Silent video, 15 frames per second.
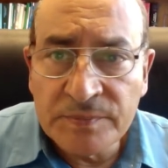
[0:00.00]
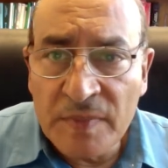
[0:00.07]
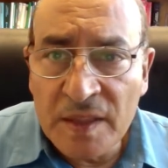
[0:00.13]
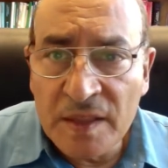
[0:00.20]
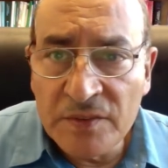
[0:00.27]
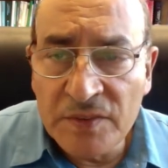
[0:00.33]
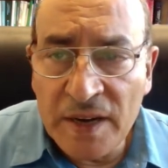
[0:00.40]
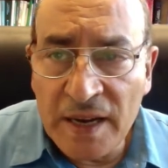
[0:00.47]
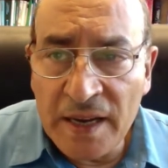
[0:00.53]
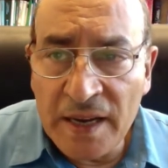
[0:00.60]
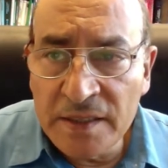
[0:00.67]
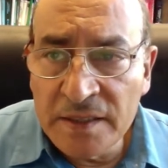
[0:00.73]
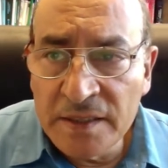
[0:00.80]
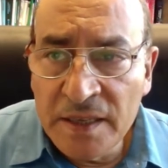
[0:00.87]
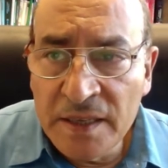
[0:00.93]
file,
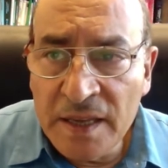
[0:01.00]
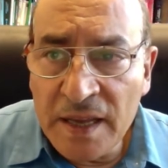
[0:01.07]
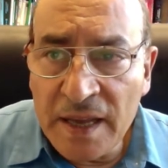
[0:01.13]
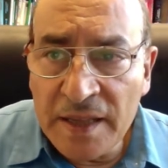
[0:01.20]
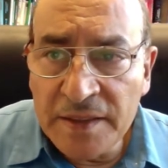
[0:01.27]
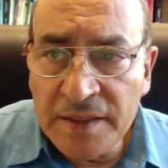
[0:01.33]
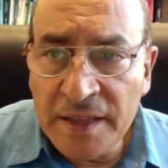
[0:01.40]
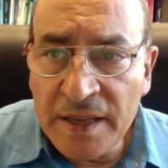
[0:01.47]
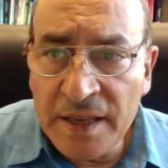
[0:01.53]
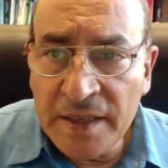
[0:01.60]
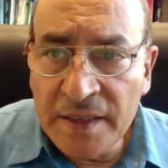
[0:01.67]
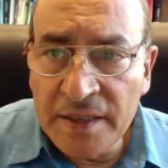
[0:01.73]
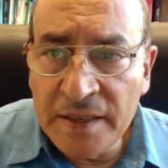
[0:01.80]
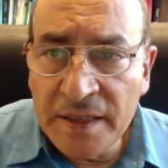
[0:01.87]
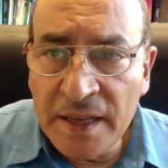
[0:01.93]
and
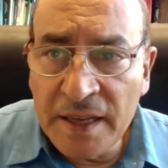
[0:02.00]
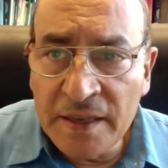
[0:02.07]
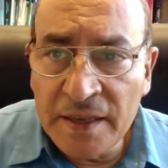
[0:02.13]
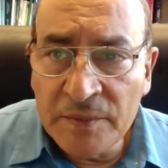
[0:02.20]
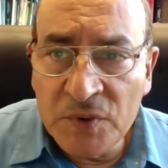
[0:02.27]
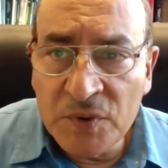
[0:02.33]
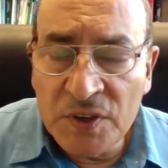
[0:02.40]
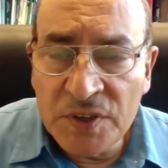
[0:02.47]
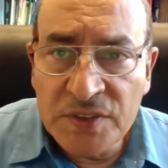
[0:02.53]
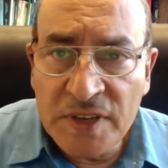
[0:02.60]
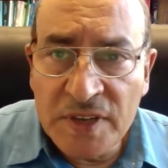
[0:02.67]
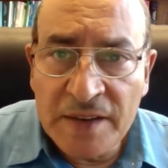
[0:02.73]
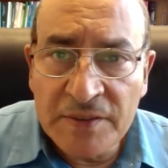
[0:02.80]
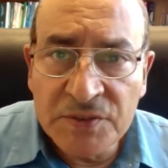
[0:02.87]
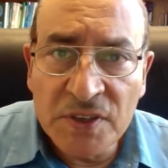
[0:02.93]
then I'm going to
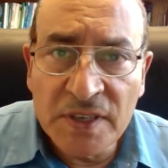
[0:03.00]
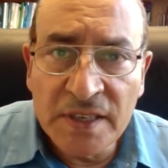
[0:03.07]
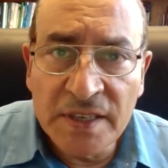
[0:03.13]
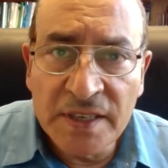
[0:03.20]
have to click